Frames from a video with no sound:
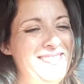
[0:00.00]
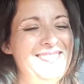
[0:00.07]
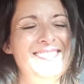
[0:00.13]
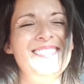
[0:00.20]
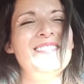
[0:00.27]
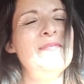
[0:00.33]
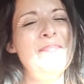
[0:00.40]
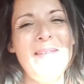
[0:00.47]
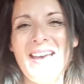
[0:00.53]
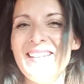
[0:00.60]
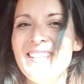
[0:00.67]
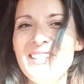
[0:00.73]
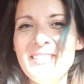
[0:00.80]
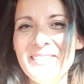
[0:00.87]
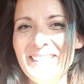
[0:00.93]

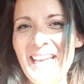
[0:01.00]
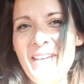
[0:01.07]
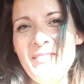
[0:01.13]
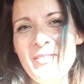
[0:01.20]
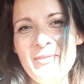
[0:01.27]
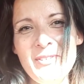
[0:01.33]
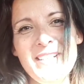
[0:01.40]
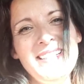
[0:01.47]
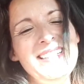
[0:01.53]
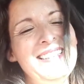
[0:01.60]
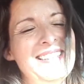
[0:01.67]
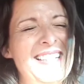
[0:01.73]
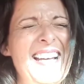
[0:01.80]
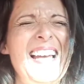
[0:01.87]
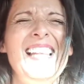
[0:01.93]
Matthew 11:1.
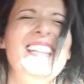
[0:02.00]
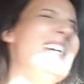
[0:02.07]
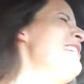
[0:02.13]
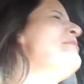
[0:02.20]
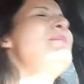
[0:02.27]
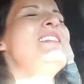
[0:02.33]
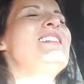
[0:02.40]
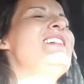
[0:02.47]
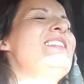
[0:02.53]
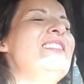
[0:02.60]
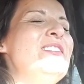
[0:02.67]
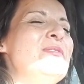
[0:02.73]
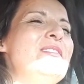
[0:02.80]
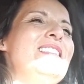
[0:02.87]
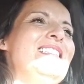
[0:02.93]
I love me all those
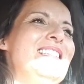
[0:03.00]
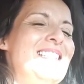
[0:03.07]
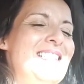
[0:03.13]
ones.